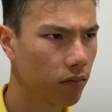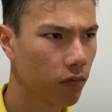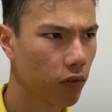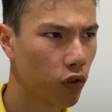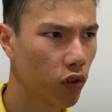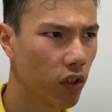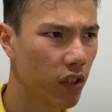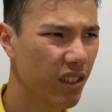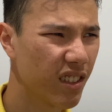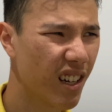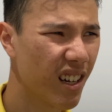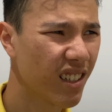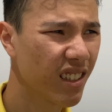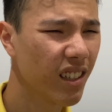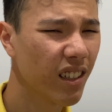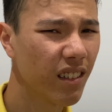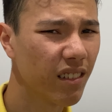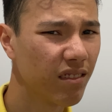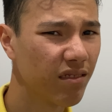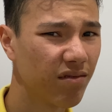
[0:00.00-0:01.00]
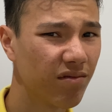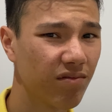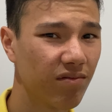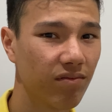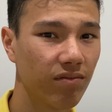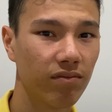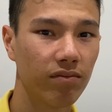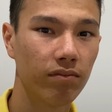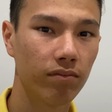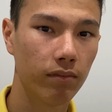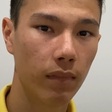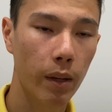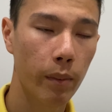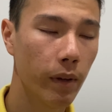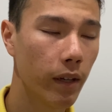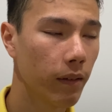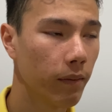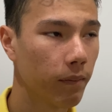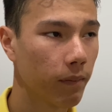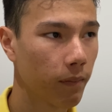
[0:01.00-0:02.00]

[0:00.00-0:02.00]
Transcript: years younger, maybe,